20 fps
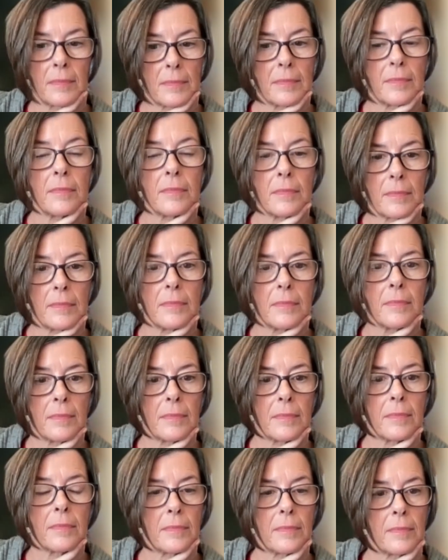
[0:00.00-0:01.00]

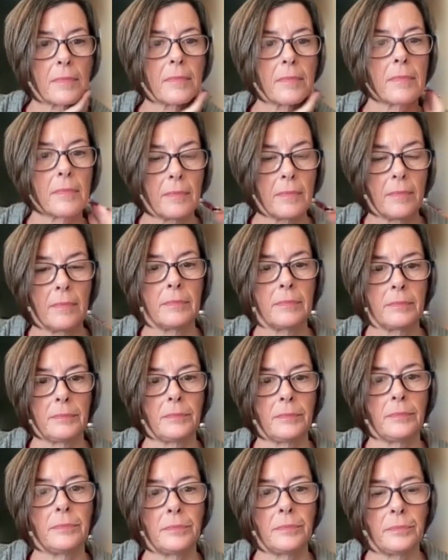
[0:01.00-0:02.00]

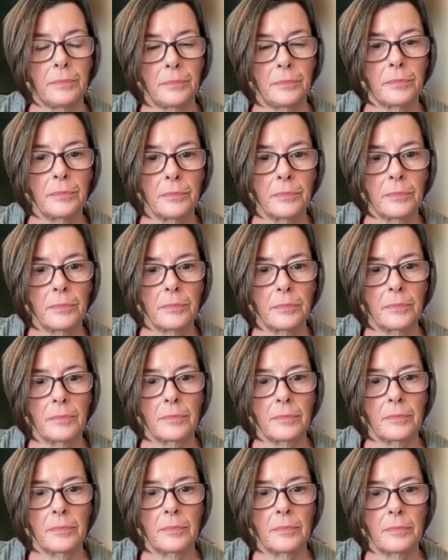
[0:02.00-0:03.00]

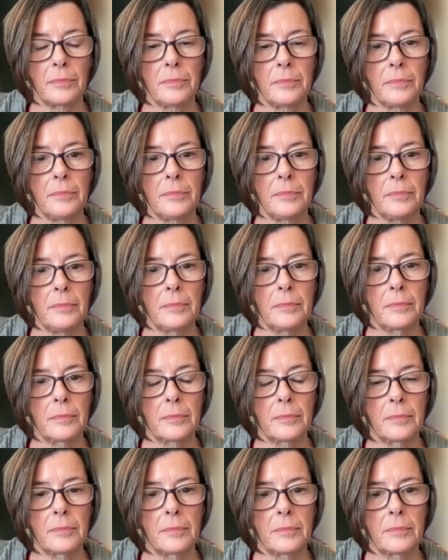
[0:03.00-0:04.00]

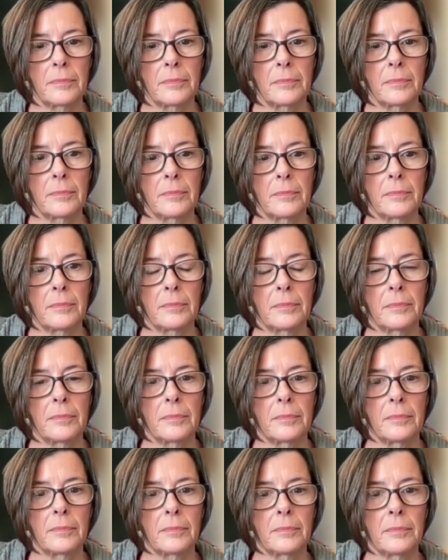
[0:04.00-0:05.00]

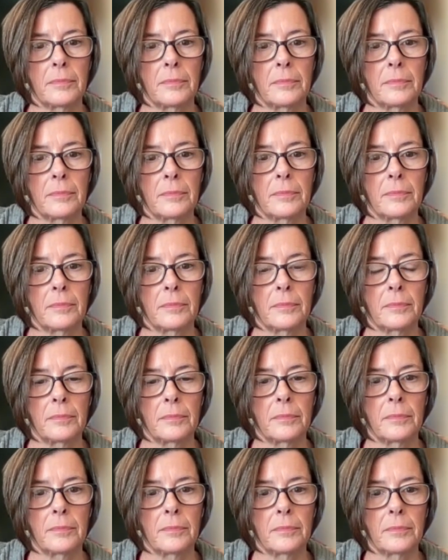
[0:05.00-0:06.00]

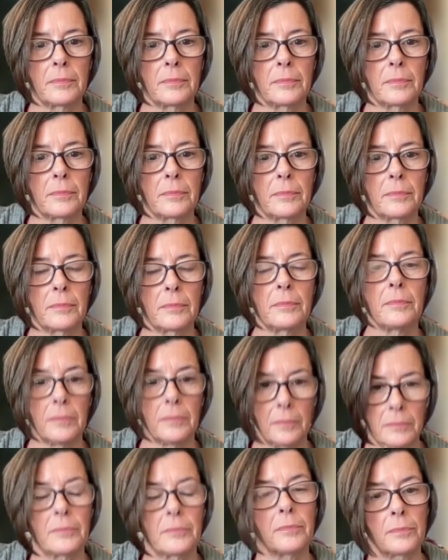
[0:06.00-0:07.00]

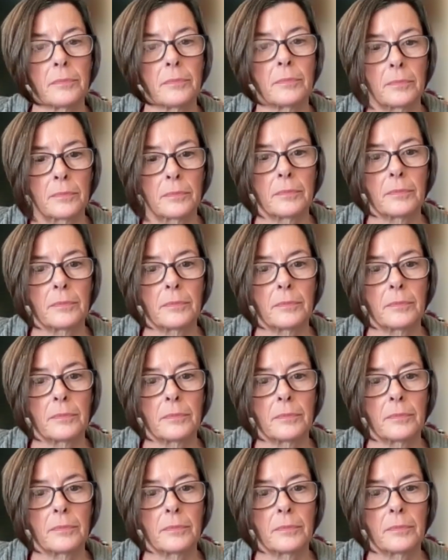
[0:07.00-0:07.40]
This person isn't speaking.